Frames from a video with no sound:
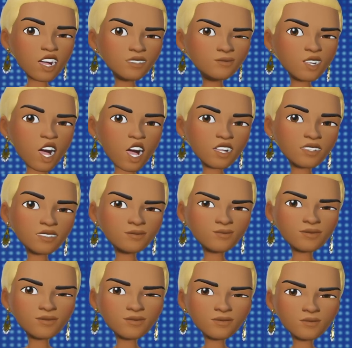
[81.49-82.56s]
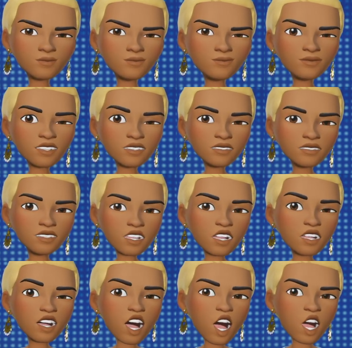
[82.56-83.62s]
To be honest with you, Reid
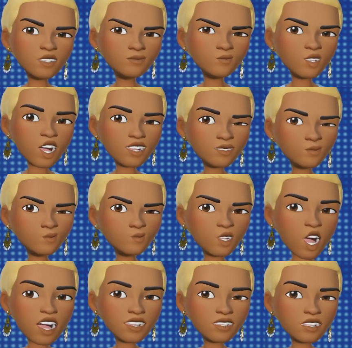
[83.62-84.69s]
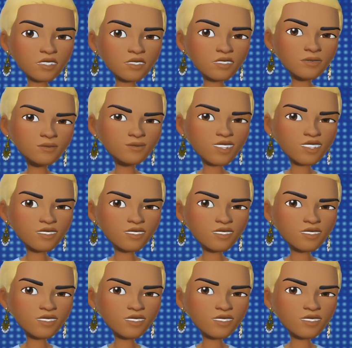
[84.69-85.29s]
said, I watch what the defense